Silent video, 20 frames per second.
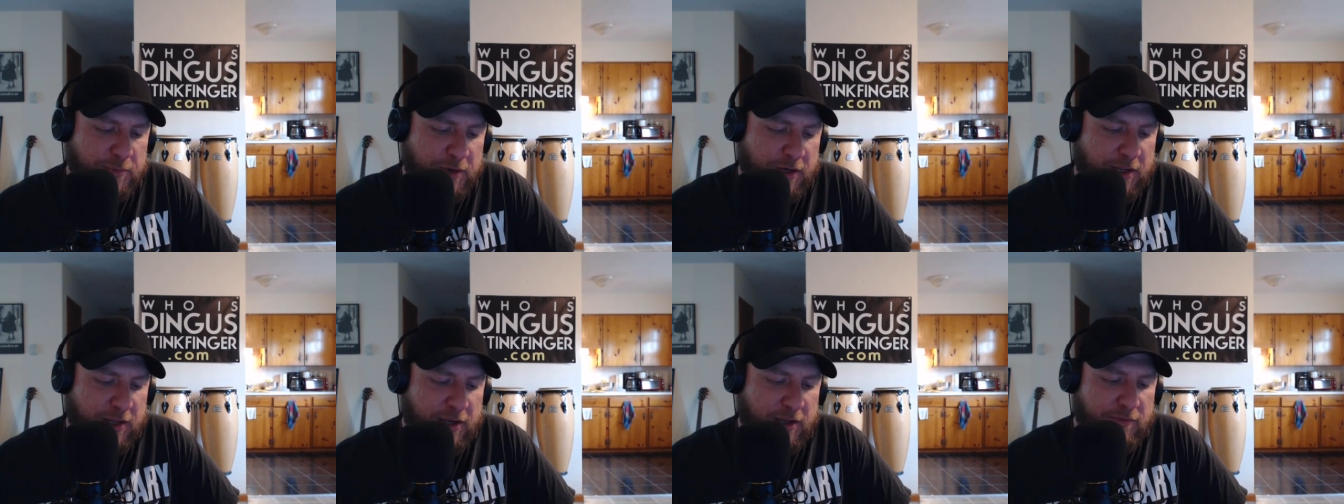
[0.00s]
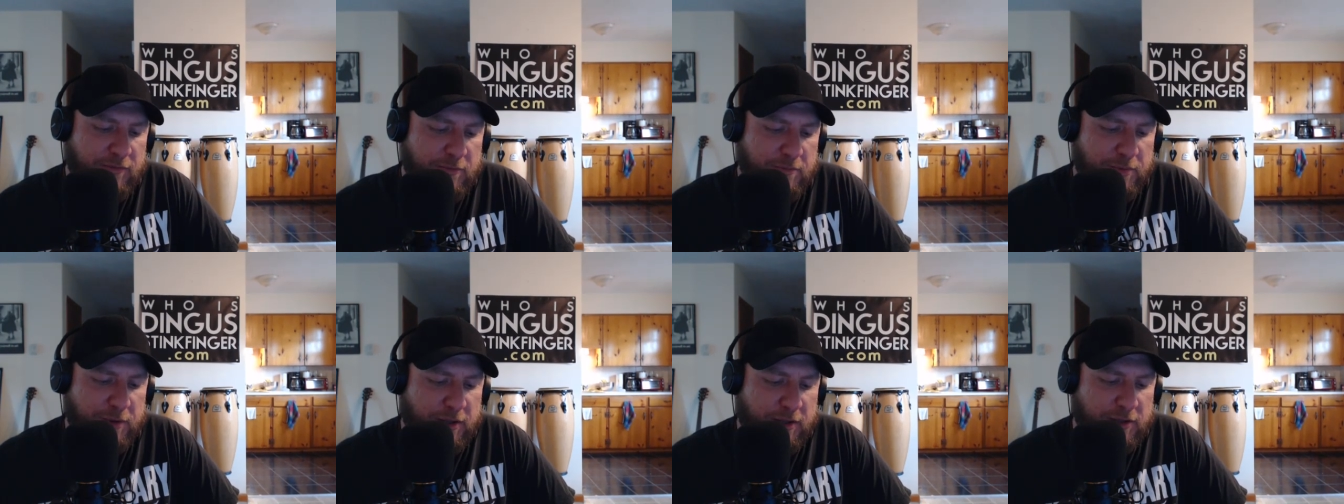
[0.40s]
but he'd
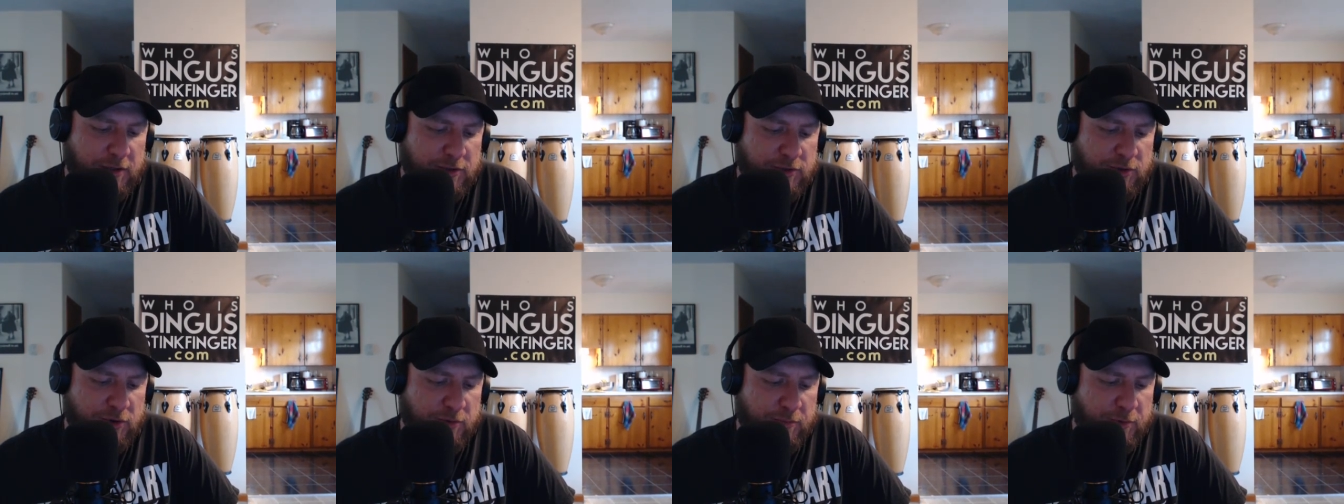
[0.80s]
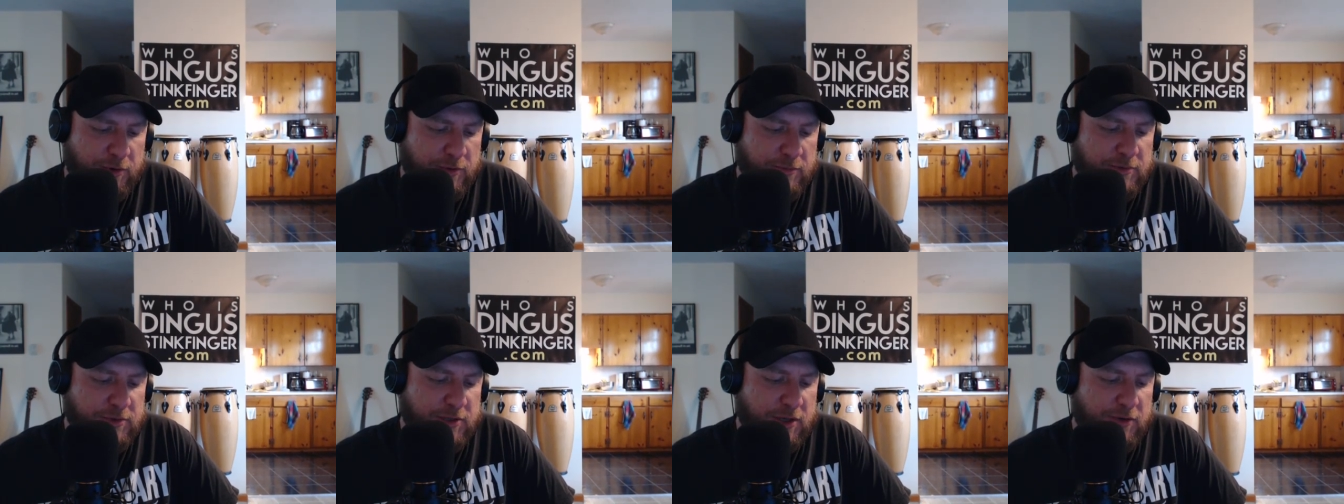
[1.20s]
even pinned the term
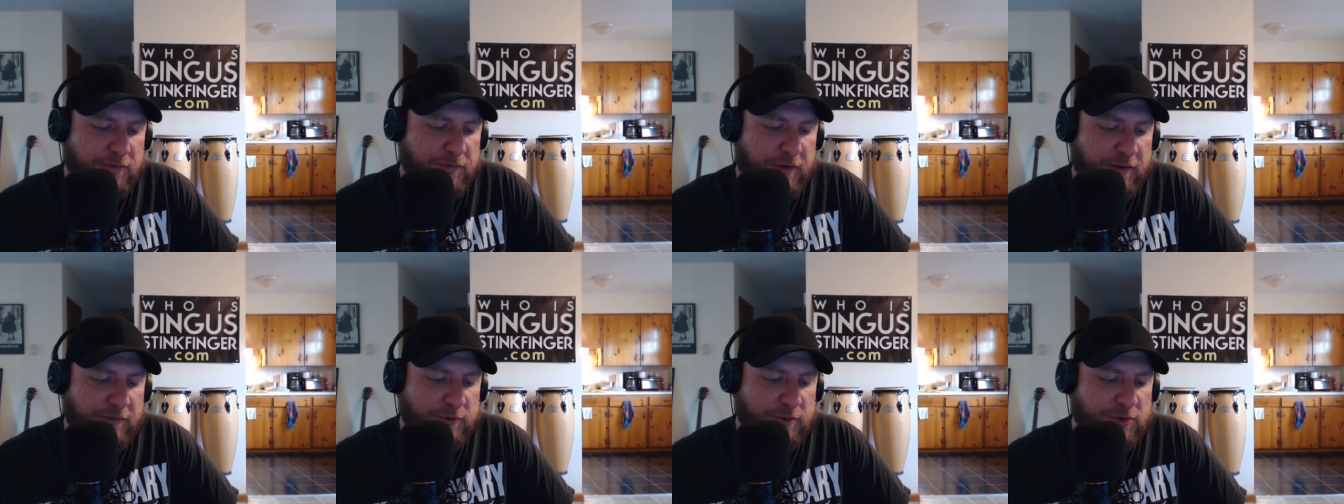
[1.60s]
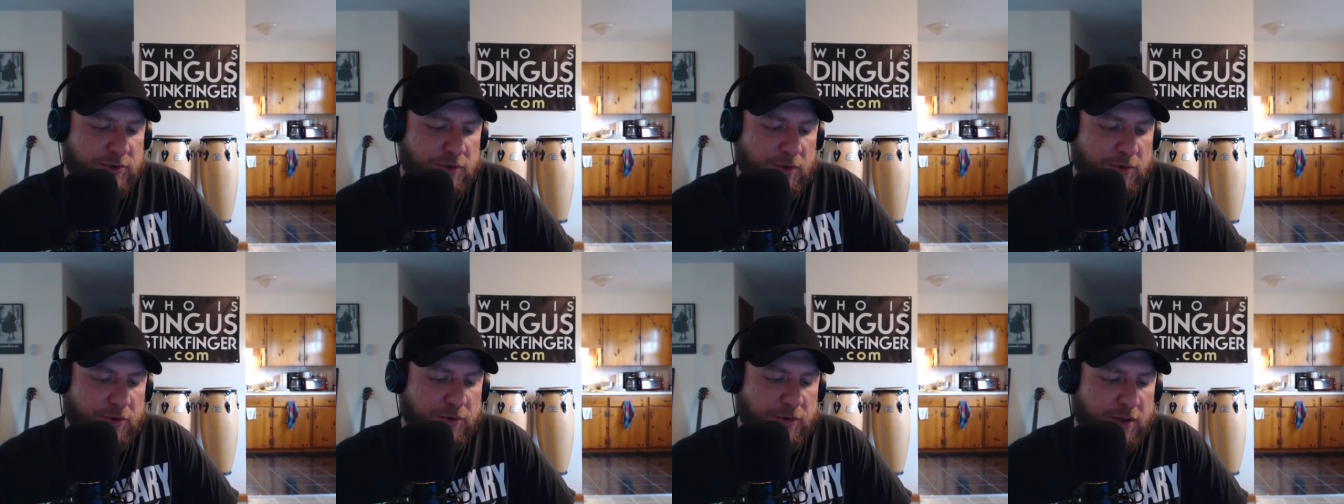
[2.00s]
on himself after a
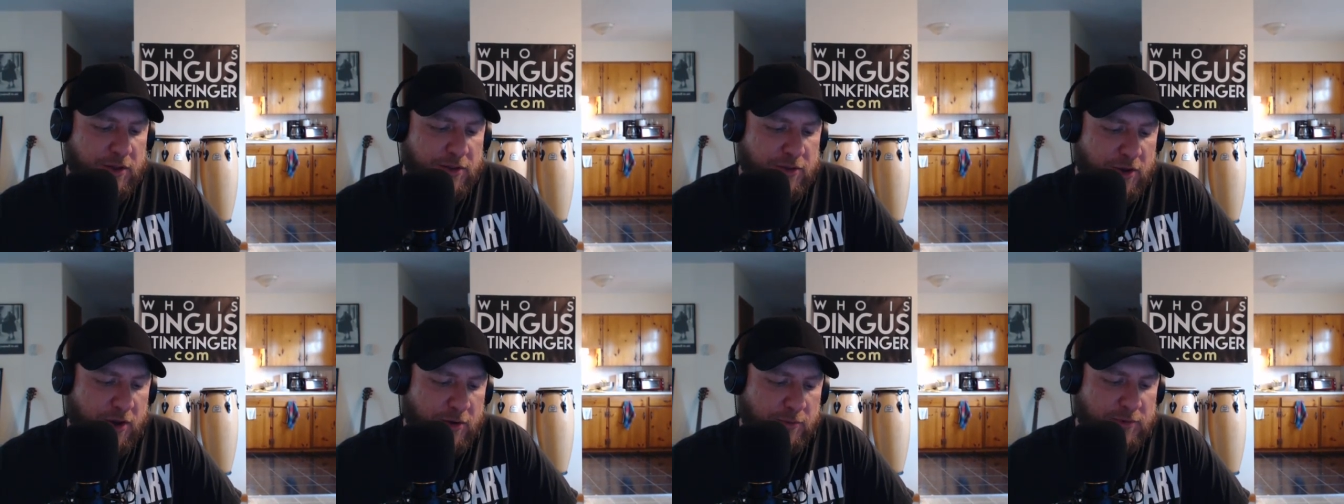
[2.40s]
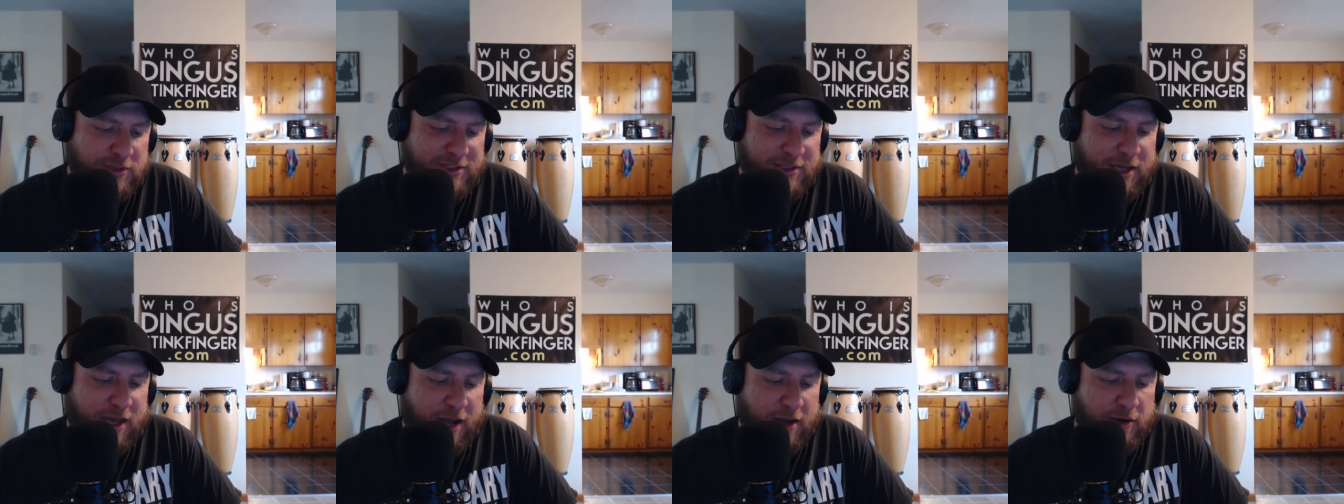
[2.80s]
solo he thought
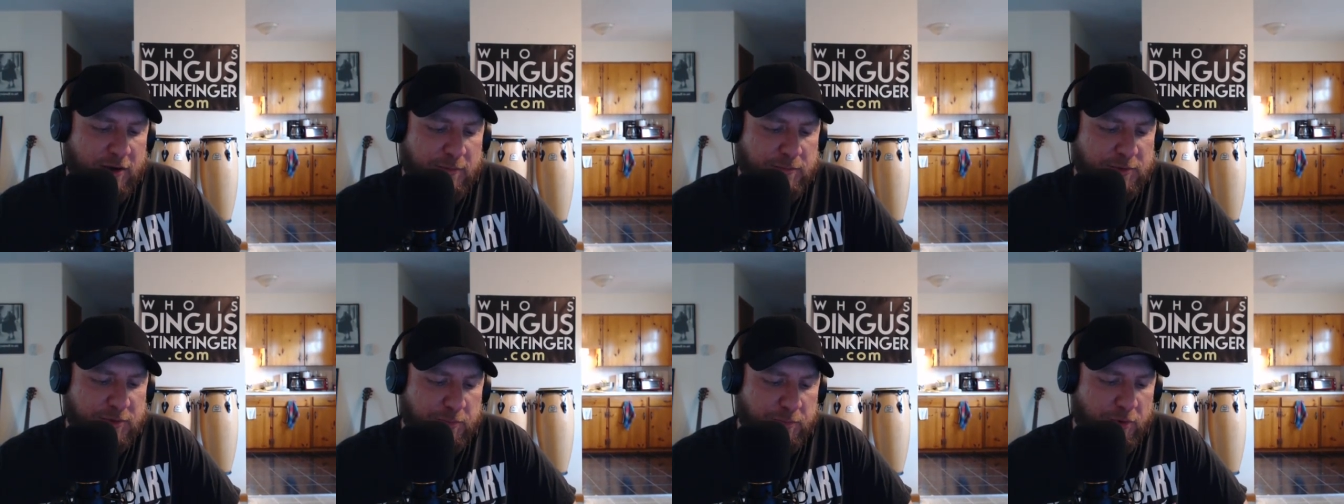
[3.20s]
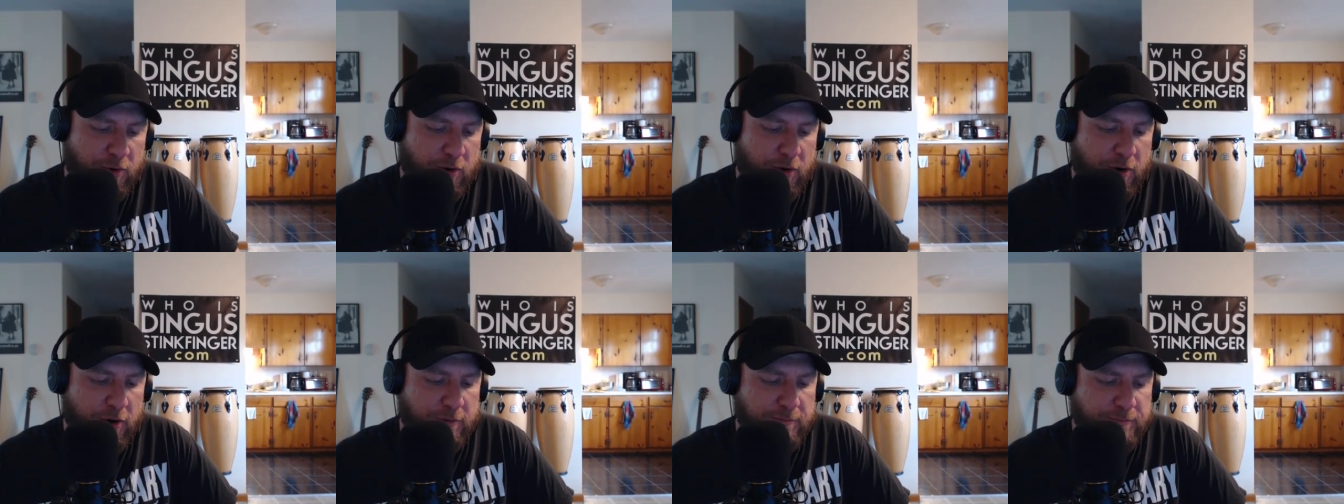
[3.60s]
was not up to
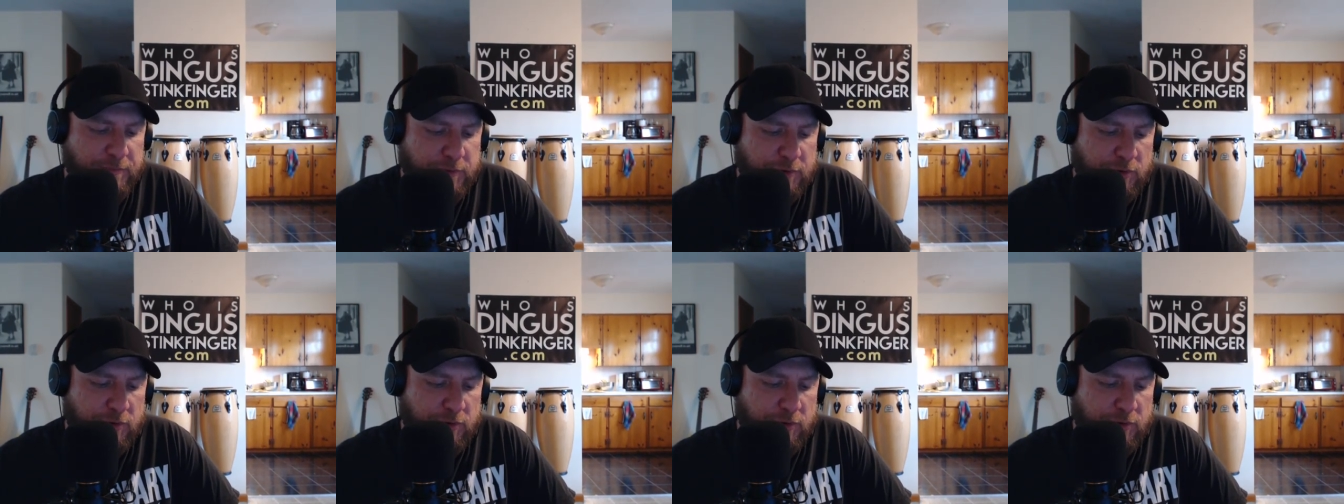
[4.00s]
par.